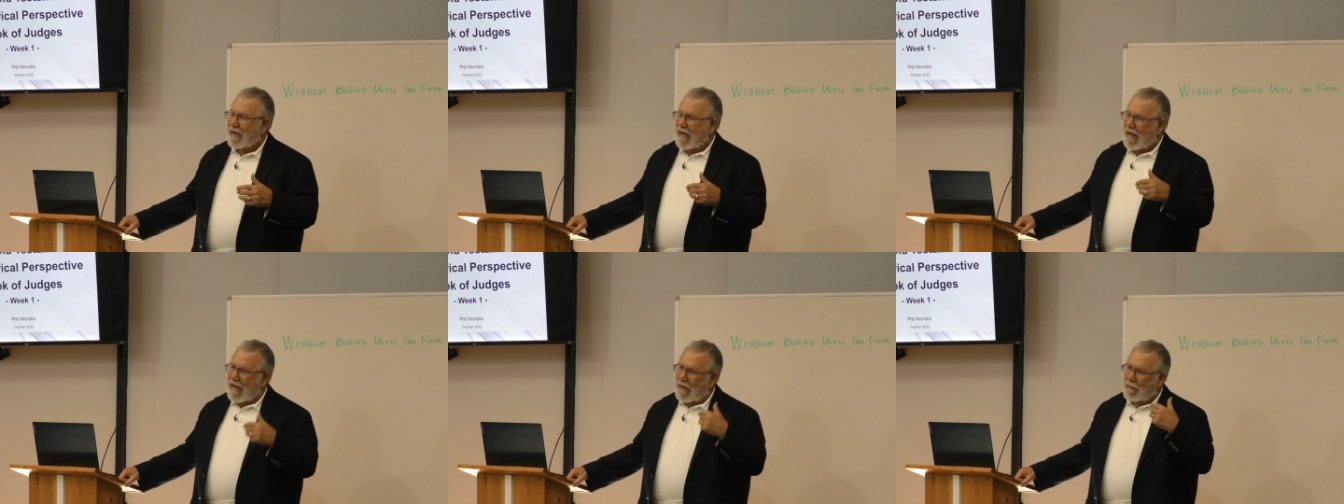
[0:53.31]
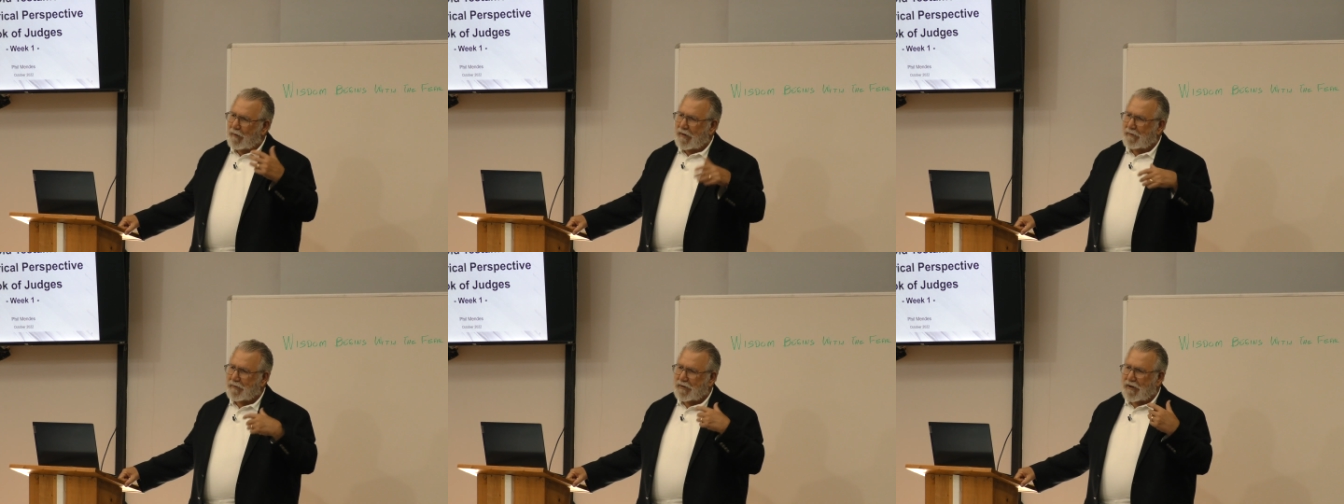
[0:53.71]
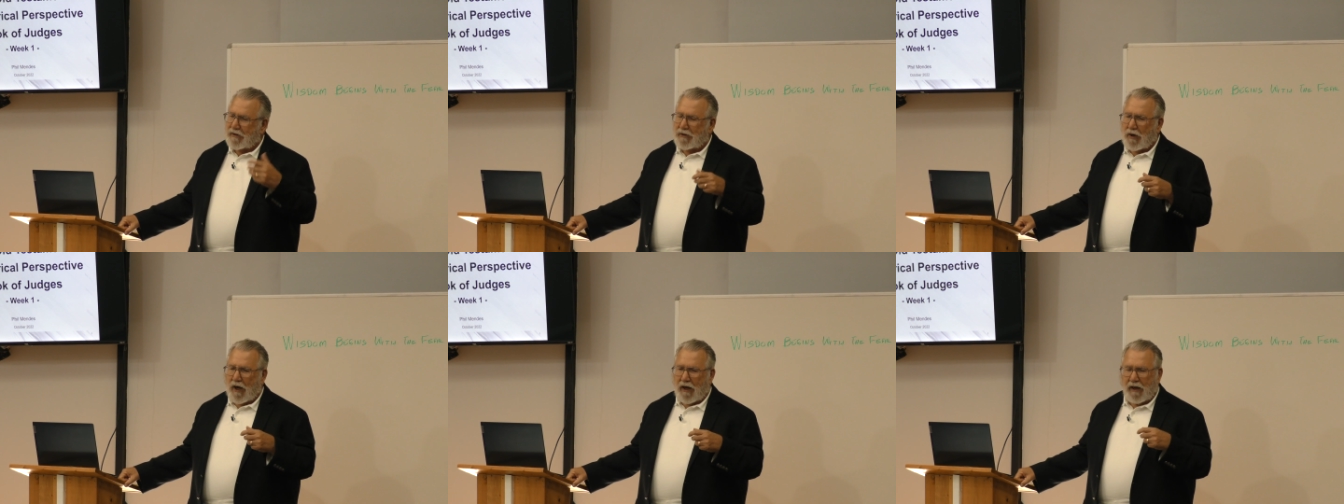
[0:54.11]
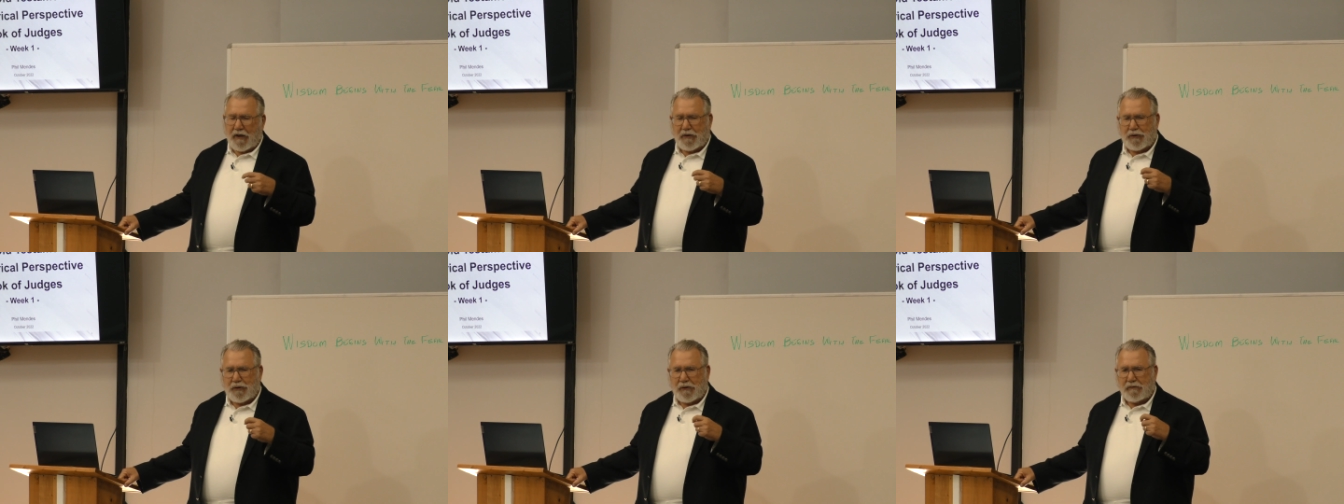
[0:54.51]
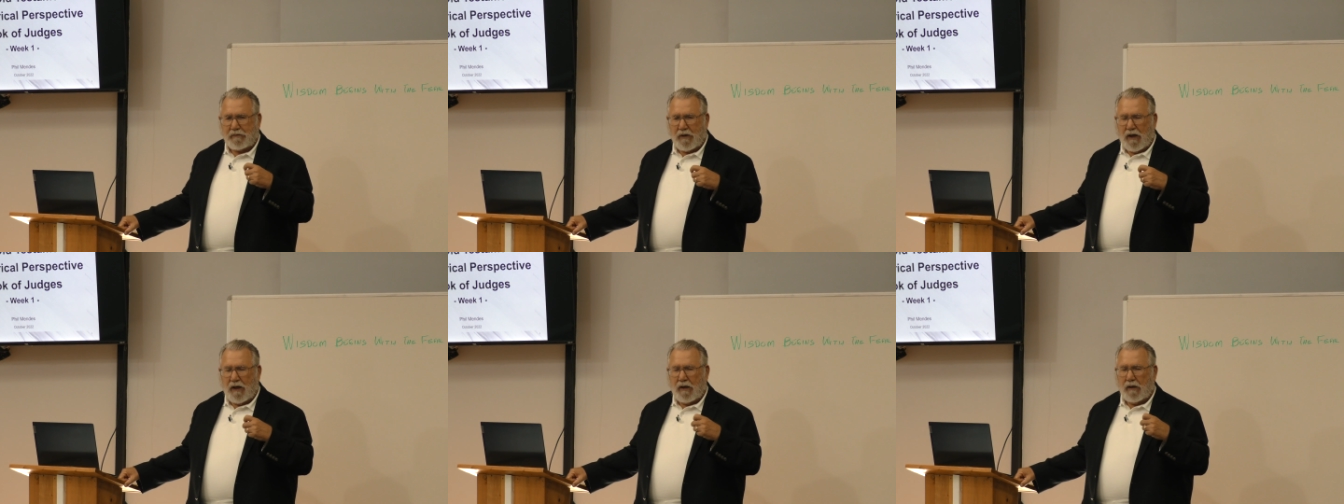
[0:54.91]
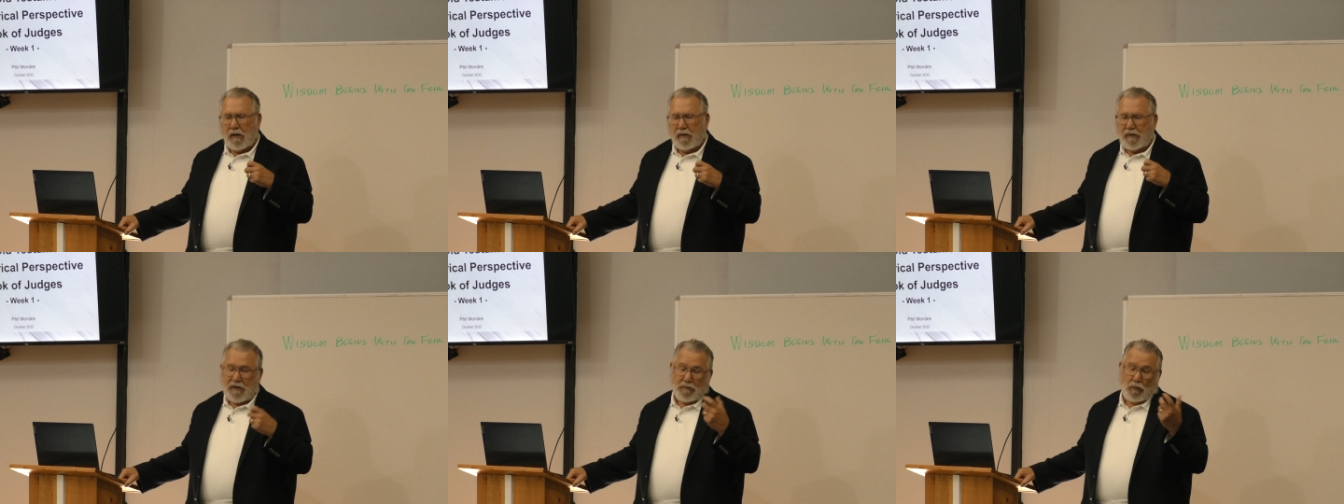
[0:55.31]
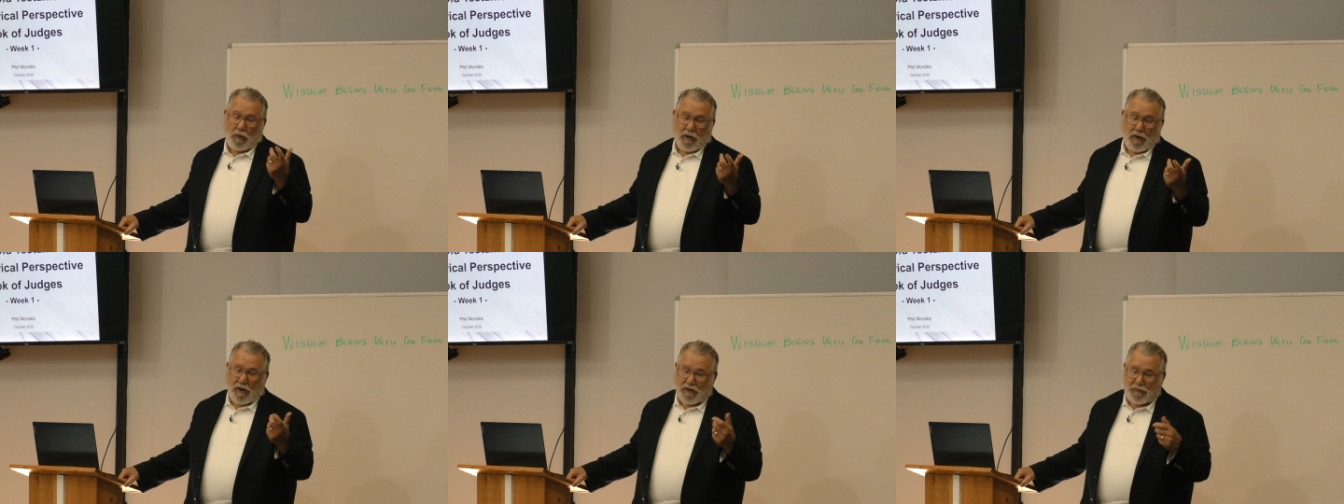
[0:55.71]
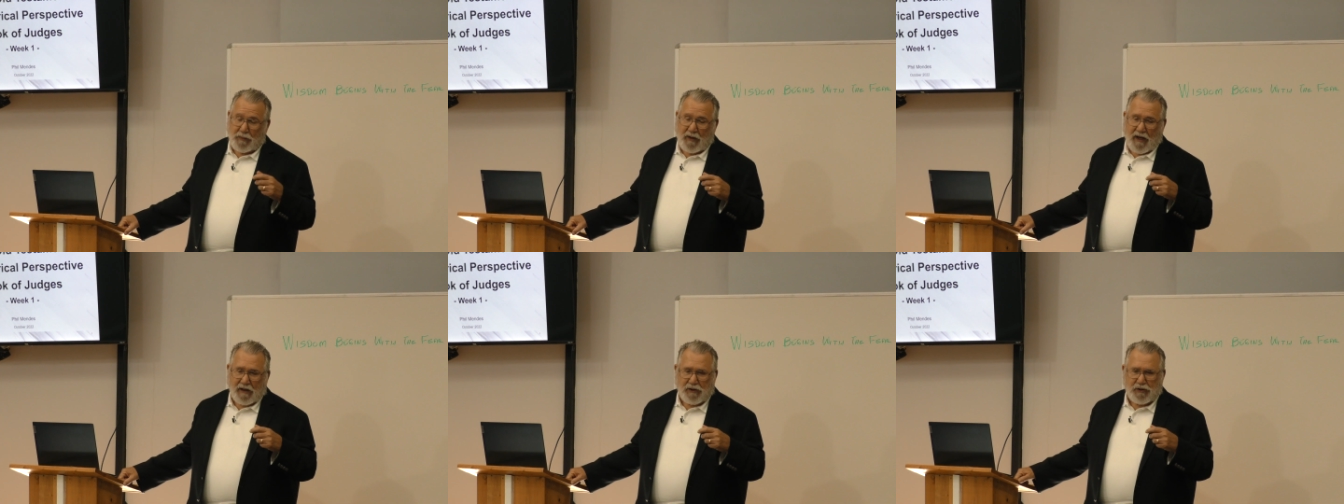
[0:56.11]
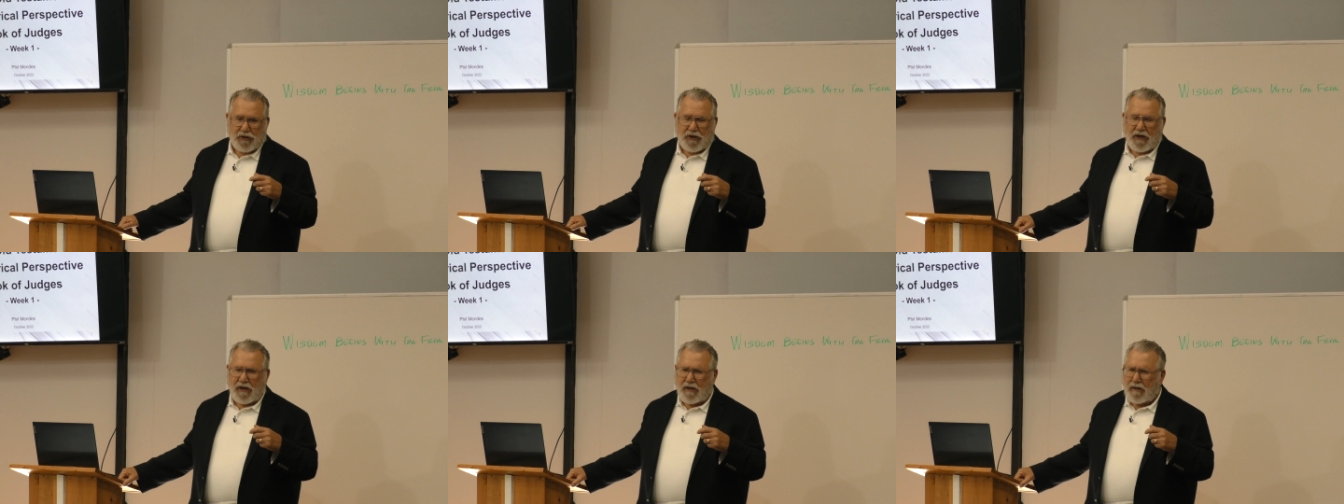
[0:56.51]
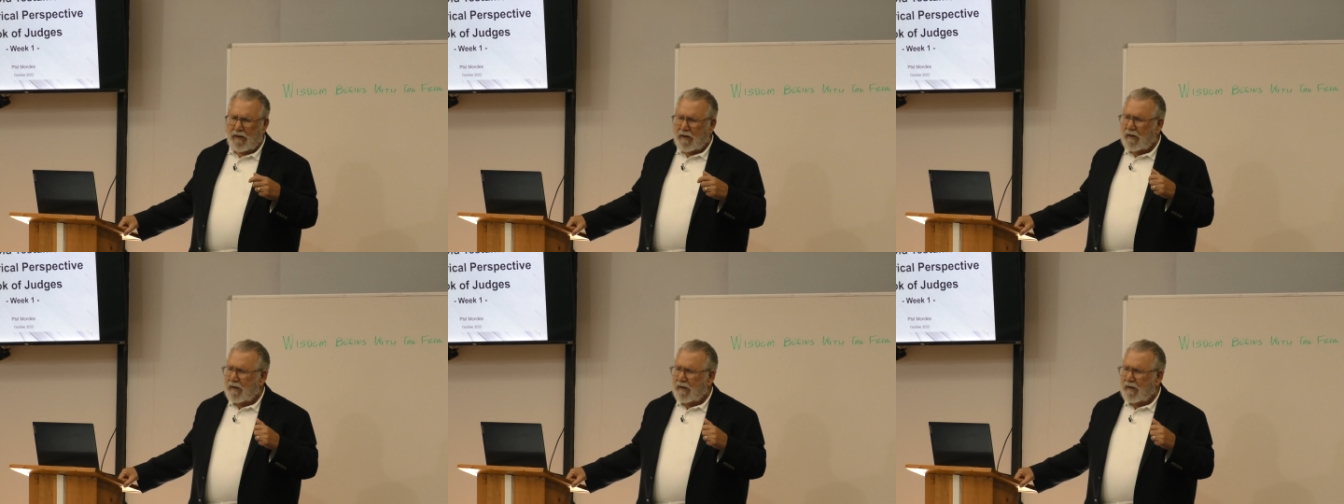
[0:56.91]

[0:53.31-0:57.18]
And when he was in college, I think working on his PhD,